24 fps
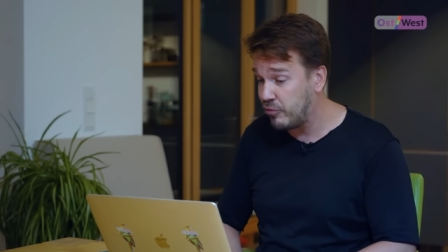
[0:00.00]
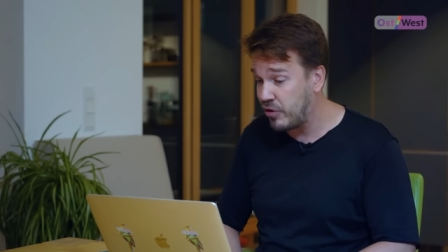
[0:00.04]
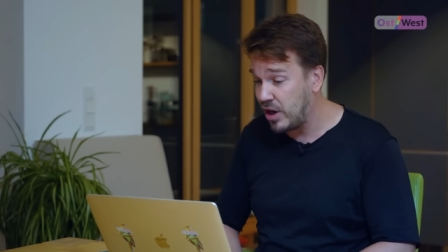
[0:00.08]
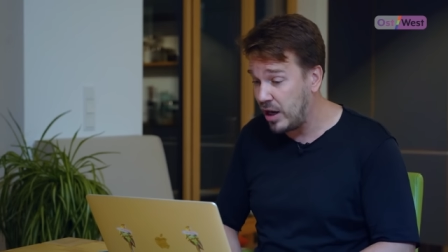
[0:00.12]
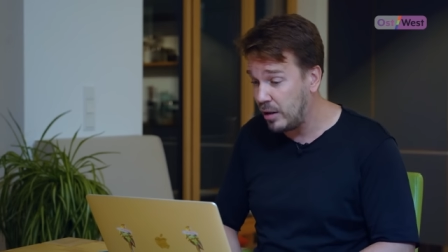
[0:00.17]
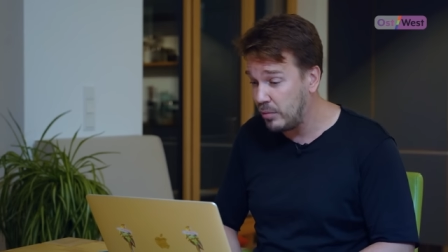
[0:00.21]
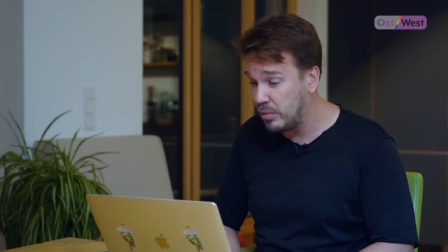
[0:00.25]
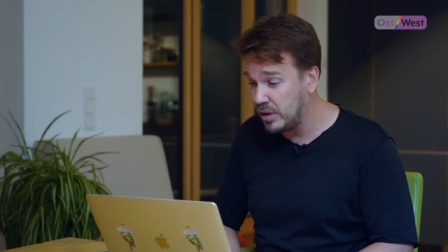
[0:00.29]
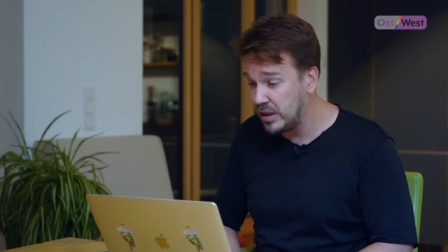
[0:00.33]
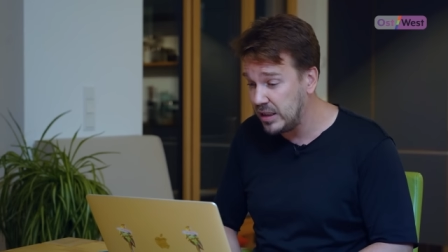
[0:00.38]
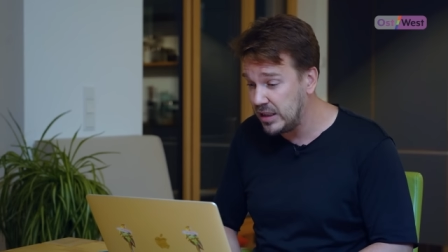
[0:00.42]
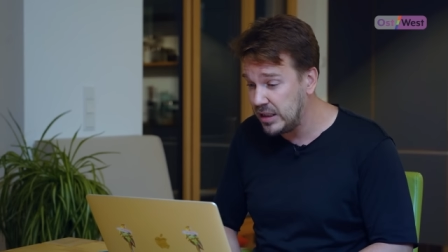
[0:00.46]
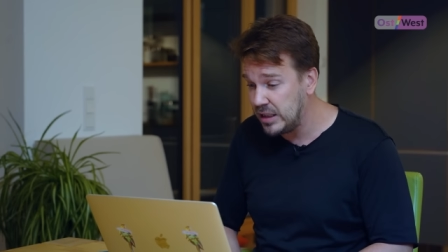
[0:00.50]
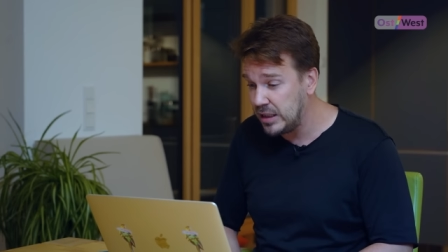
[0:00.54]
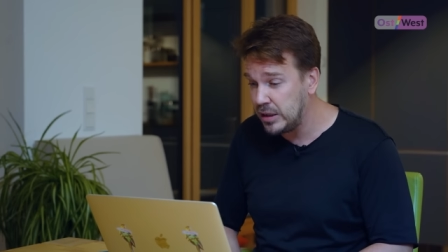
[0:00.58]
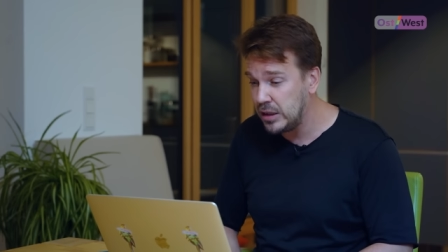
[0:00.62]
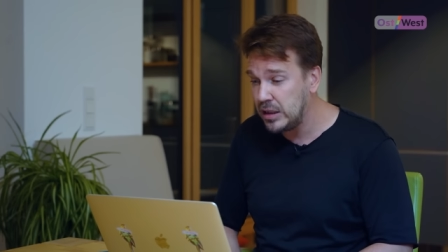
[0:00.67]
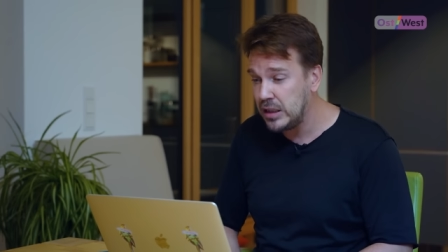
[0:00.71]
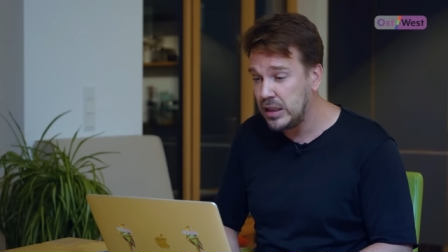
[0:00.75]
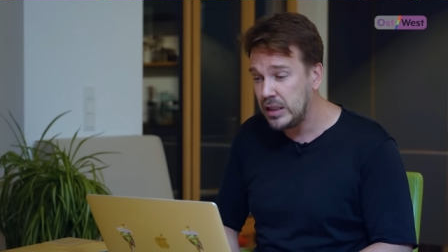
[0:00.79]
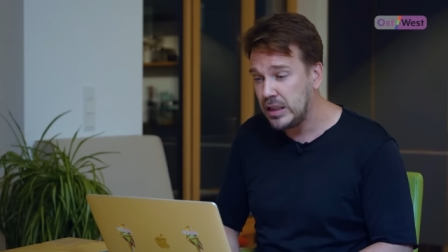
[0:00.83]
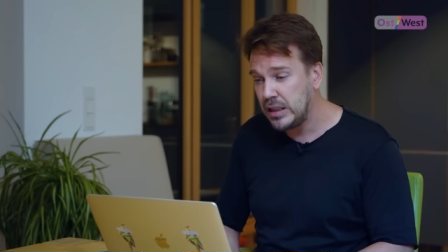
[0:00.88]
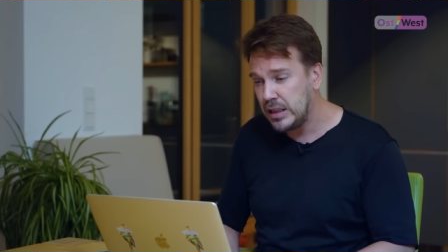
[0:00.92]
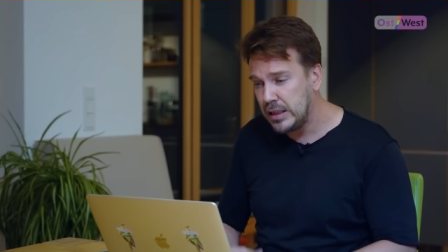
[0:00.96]
probably
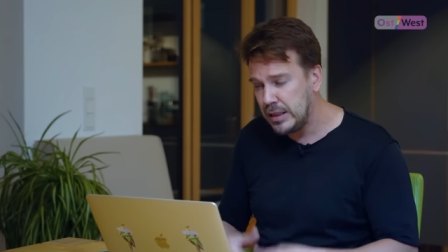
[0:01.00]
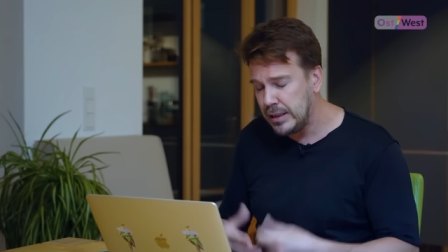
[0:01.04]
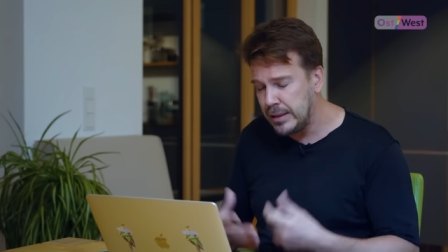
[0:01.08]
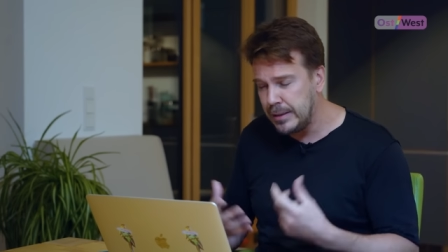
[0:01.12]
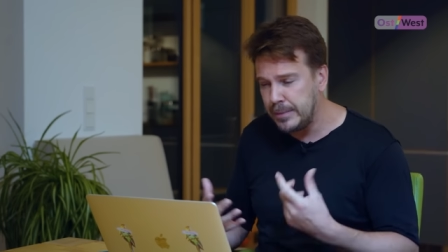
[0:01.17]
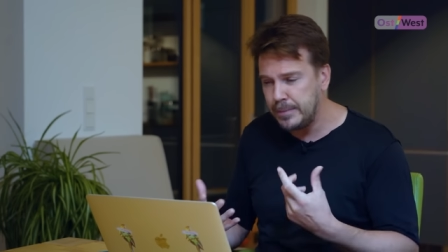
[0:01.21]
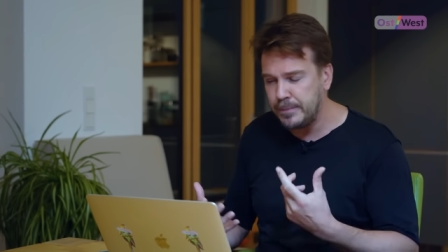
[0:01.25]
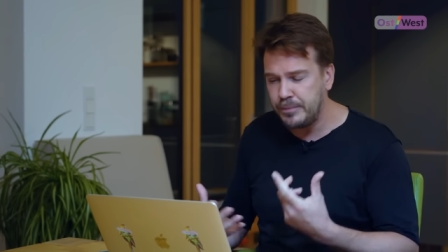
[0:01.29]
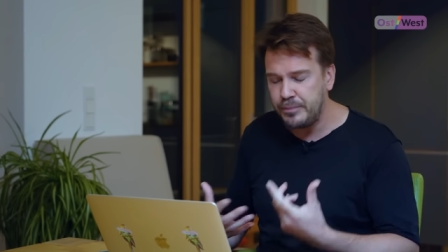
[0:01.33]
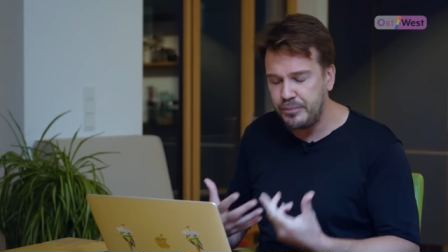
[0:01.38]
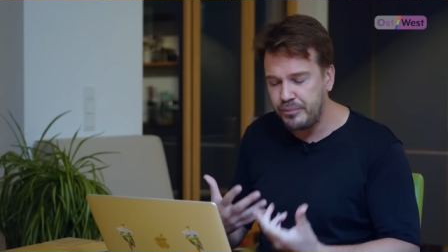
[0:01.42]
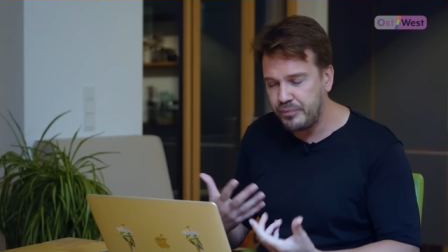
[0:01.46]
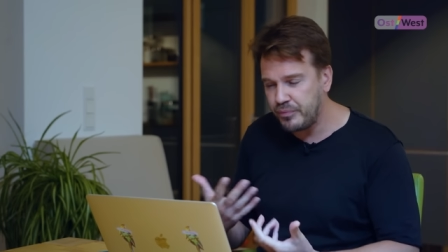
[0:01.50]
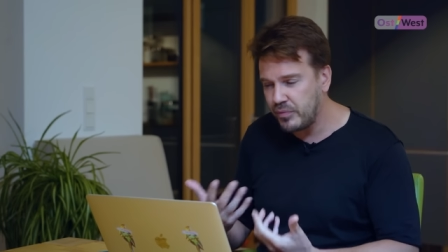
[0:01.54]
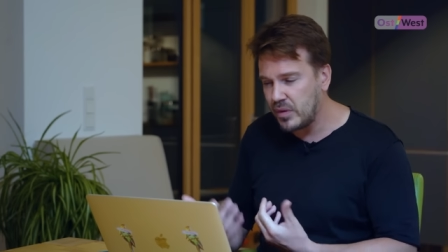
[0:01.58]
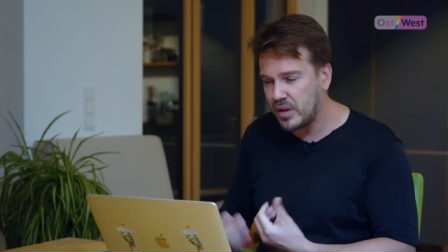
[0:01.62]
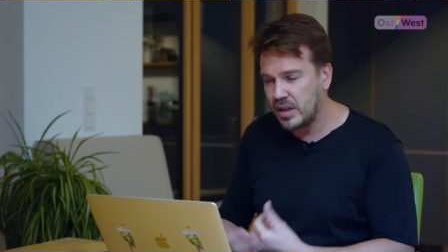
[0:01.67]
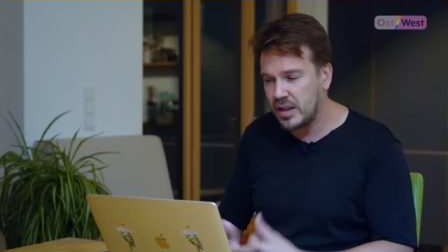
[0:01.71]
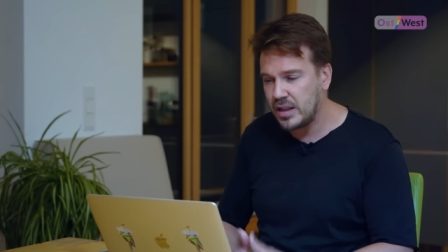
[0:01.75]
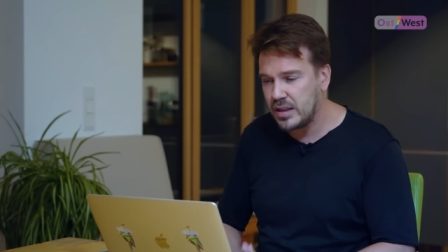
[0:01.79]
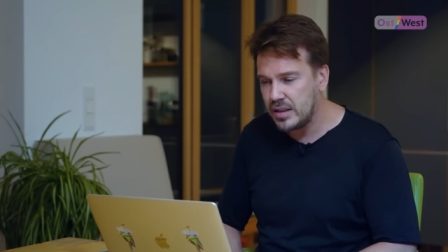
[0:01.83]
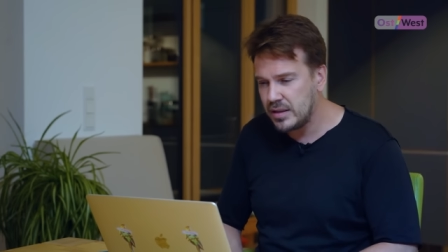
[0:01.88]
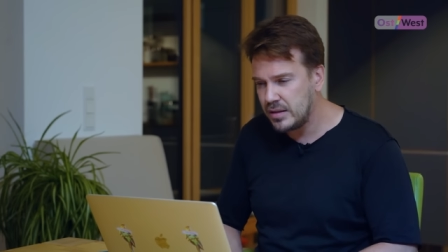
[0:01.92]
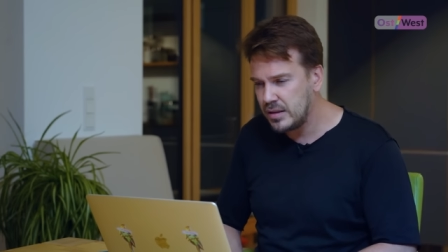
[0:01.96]
to
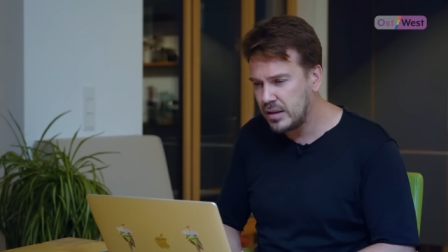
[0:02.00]
um,